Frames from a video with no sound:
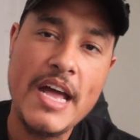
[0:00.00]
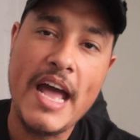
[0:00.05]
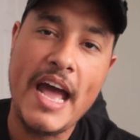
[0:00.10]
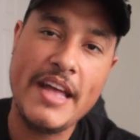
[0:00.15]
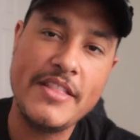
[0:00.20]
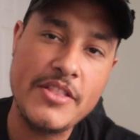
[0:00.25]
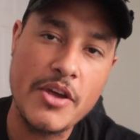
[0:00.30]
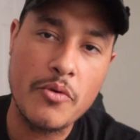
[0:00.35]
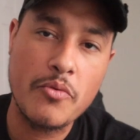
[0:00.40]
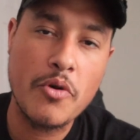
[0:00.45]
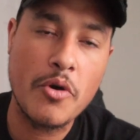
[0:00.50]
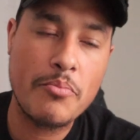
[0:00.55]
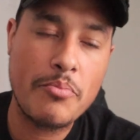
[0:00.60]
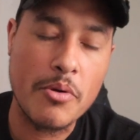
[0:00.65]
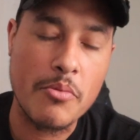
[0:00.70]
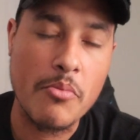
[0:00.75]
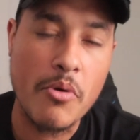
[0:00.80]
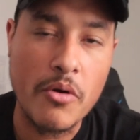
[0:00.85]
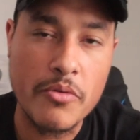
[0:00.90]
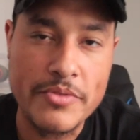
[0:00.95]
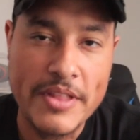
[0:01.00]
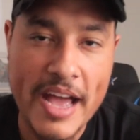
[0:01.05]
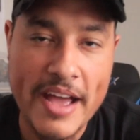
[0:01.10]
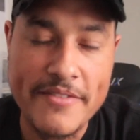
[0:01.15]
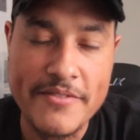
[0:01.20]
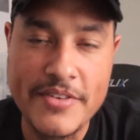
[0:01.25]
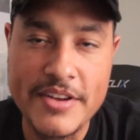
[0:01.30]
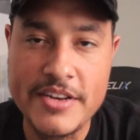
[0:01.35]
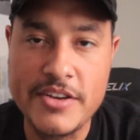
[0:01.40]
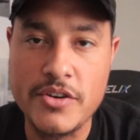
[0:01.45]
and they will promote
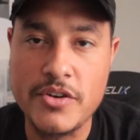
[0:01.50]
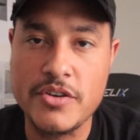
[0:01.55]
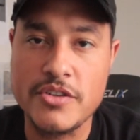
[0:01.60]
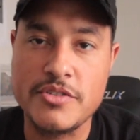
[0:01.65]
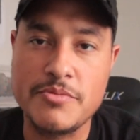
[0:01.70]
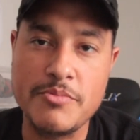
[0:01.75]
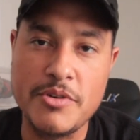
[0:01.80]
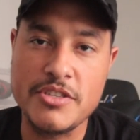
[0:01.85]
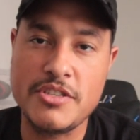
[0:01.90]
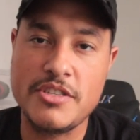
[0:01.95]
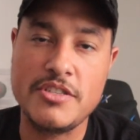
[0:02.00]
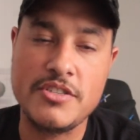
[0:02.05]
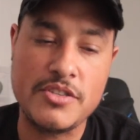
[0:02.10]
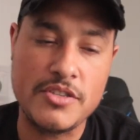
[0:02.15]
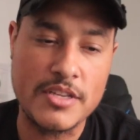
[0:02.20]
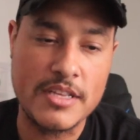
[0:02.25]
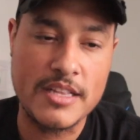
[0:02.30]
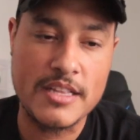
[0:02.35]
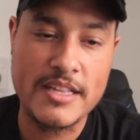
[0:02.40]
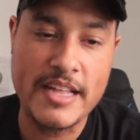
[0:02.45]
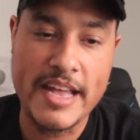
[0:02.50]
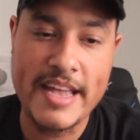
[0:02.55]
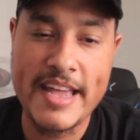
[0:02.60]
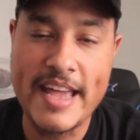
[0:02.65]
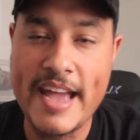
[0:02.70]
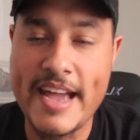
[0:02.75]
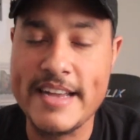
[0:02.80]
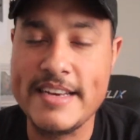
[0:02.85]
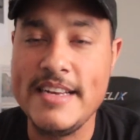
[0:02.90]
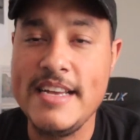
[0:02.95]
that video as much as they
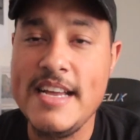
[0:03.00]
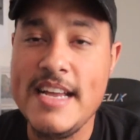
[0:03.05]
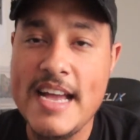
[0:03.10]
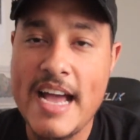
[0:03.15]
can.